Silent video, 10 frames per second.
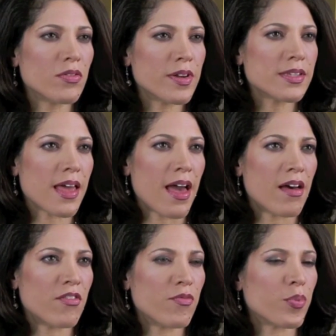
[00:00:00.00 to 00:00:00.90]
of us
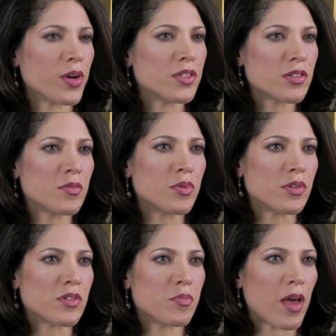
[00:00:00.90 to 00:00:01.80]
have
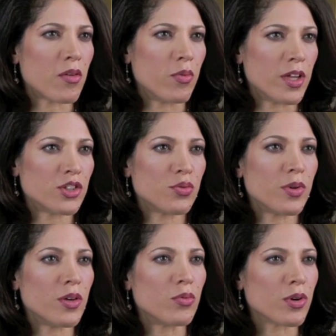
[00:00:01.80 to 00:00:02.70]
principles by which
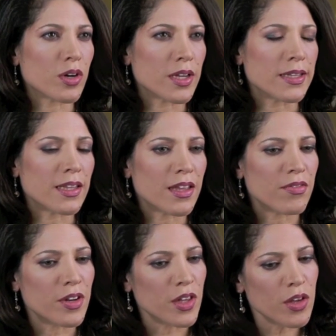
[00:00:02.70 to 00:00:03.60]
we work and
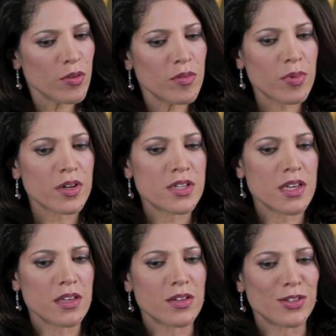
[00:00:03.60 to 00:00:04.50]
live. And you in
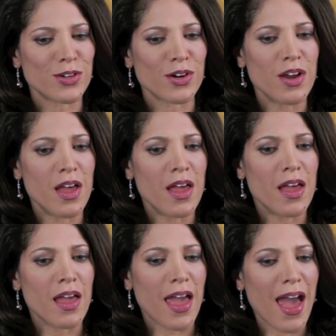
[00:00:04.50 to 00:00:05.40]
particular
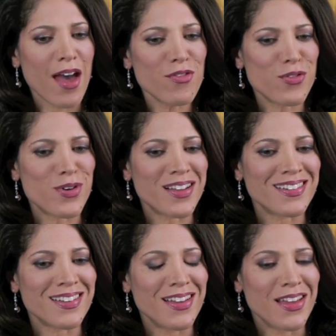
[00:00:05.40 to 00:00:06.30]
have
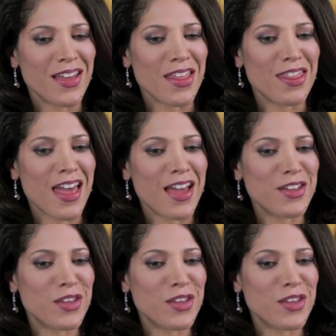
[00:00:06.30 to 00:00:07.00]
one that